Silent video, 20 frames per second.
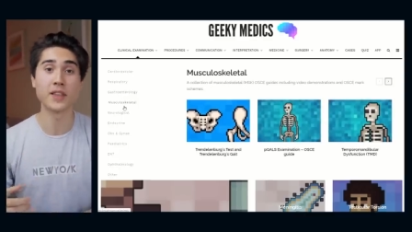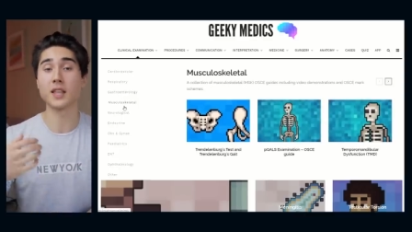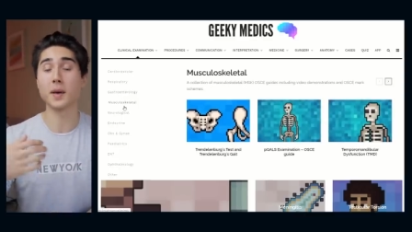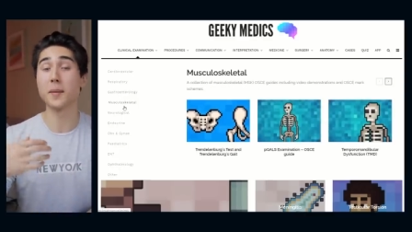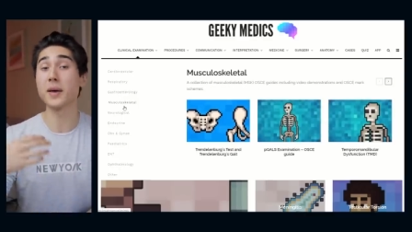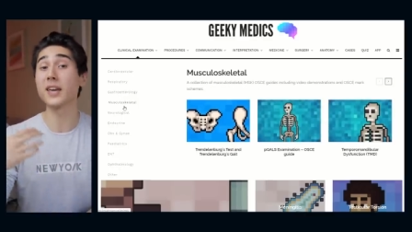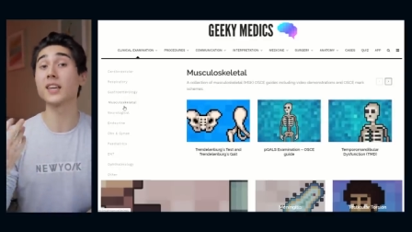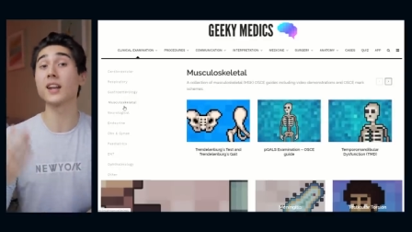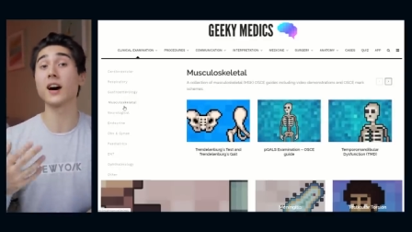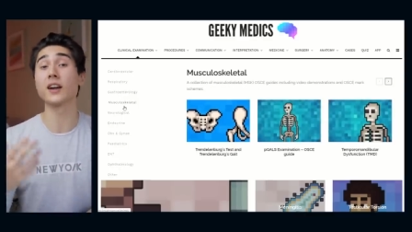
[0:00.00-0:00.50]
They
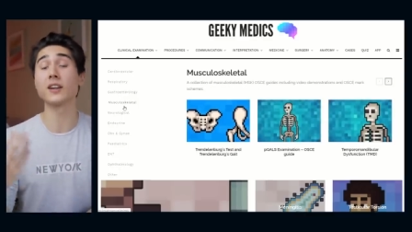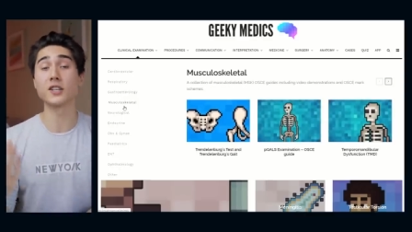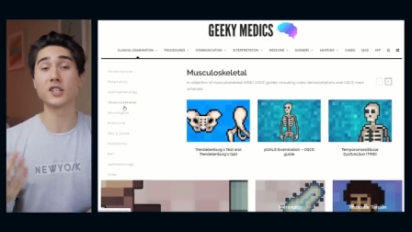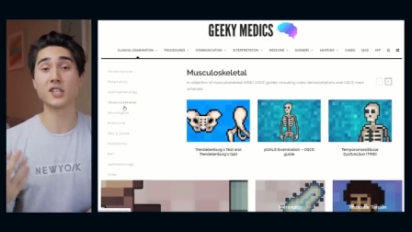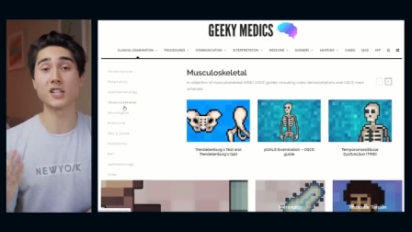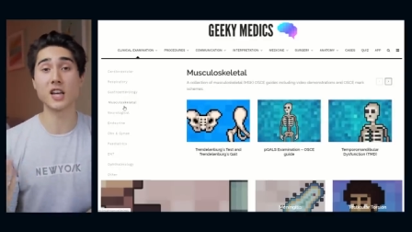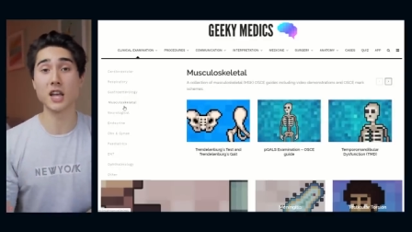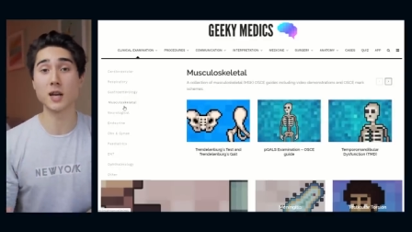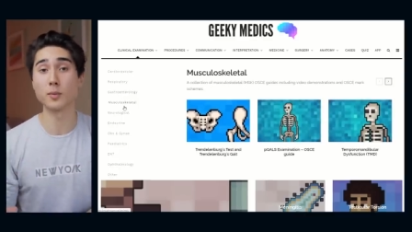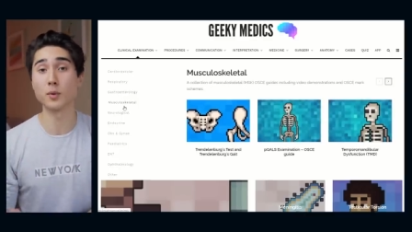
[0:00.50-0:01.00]
make it
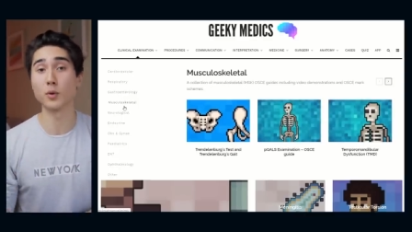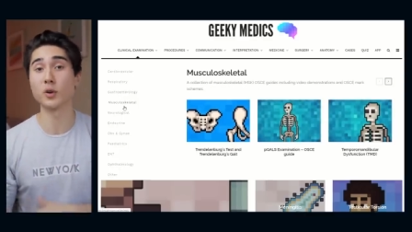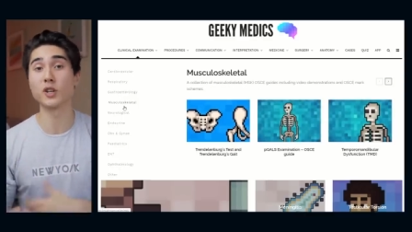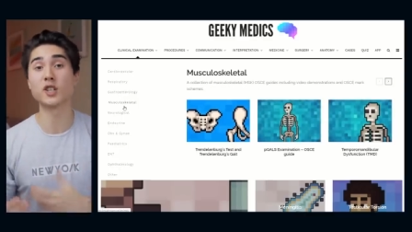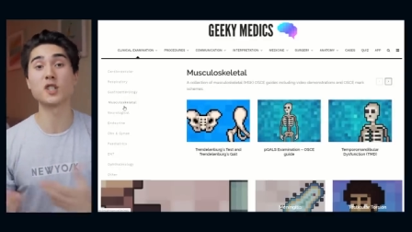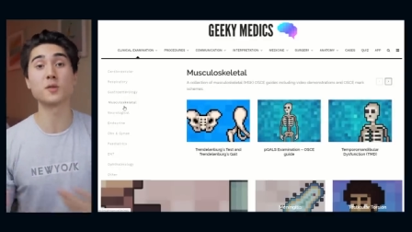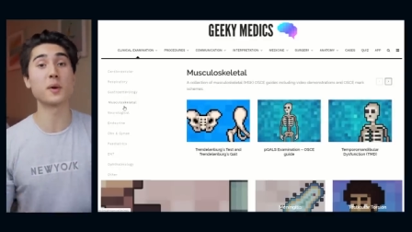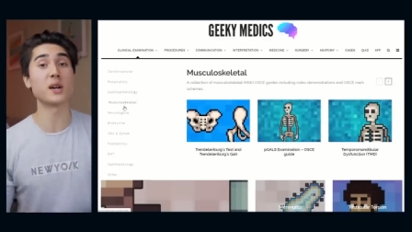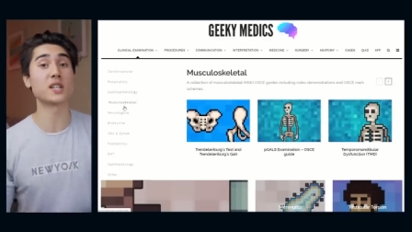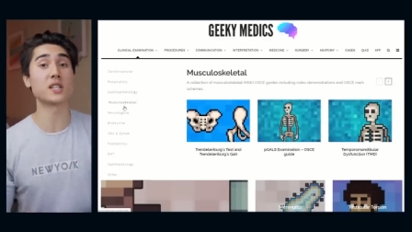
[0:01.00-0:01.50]
understandable,
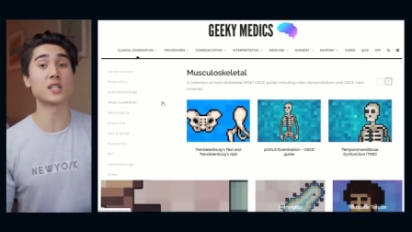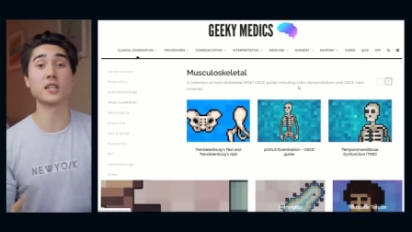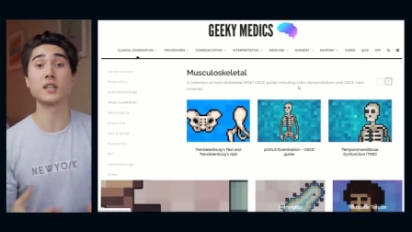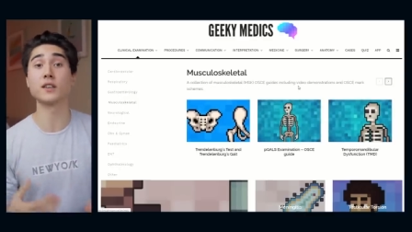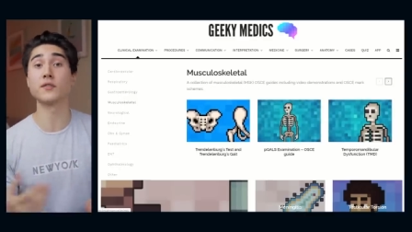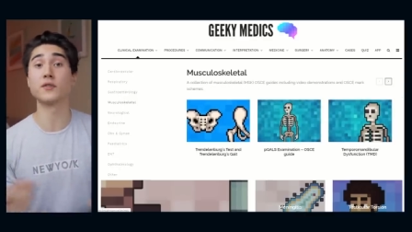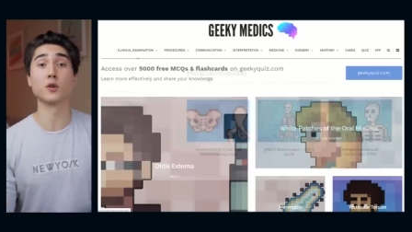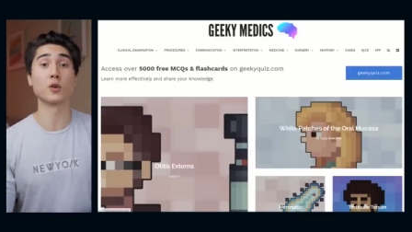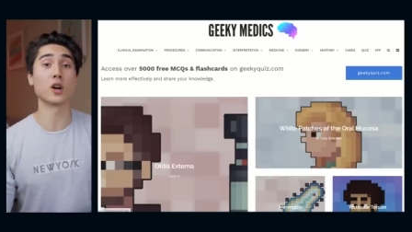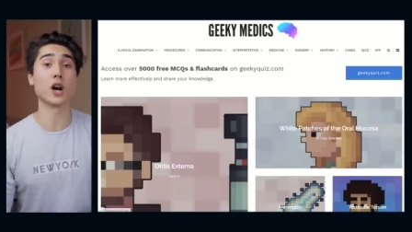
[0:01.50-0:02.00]

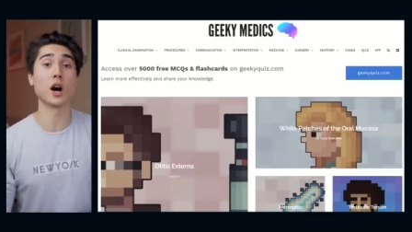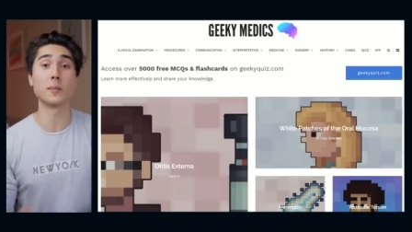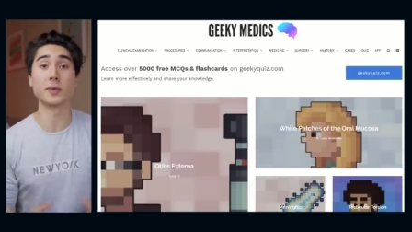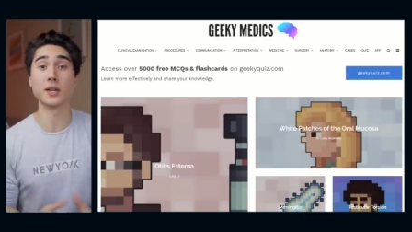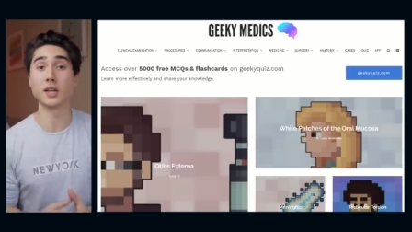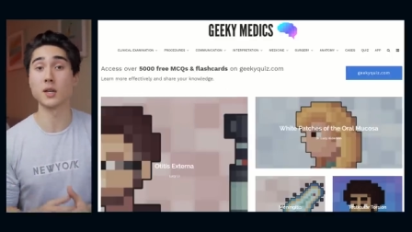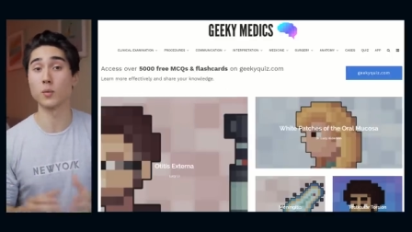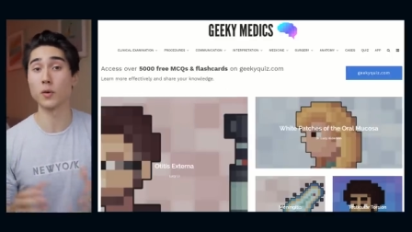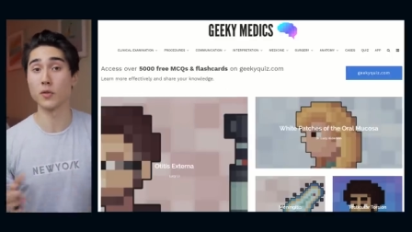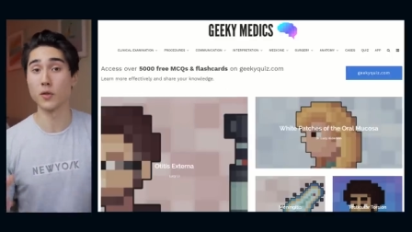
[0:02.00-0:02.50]
especially if you're
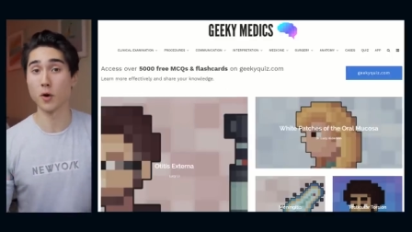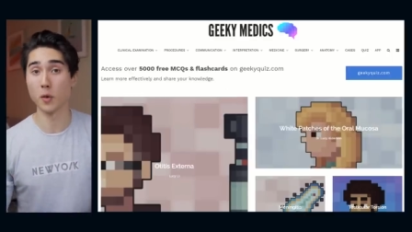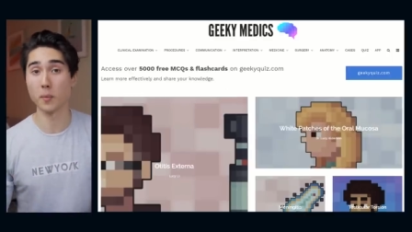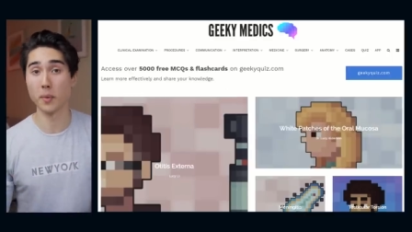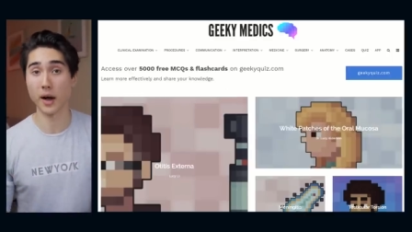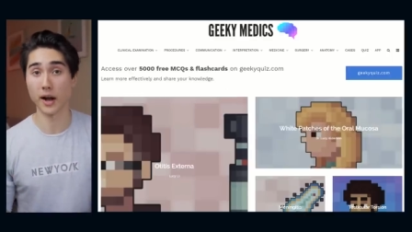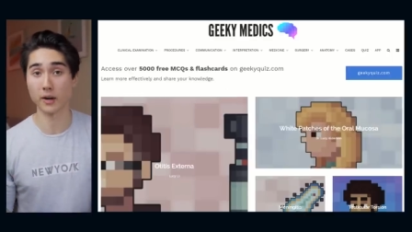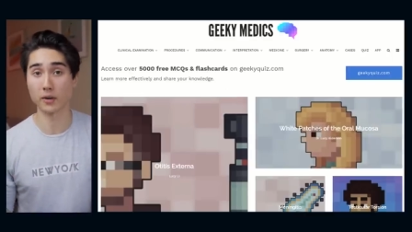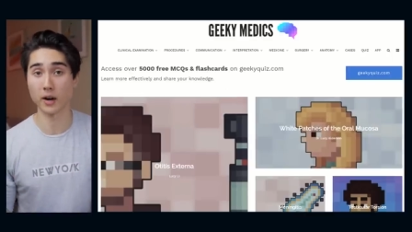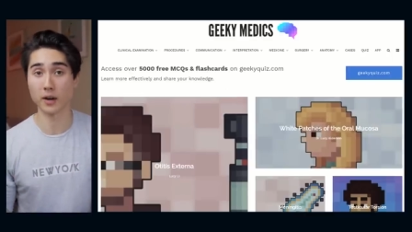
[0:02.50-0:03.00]
coming in with no
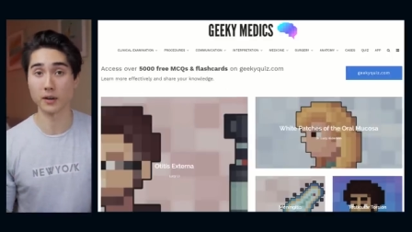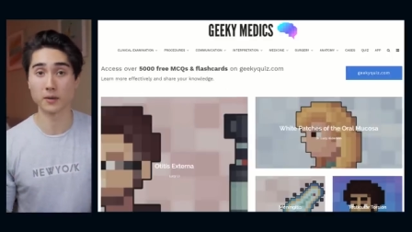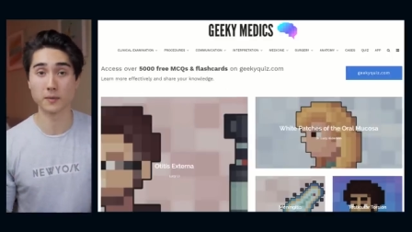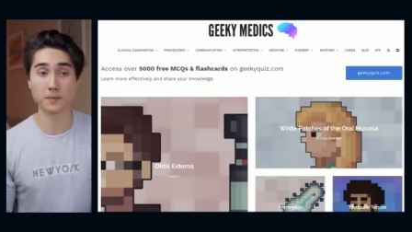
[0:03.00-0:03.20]
background.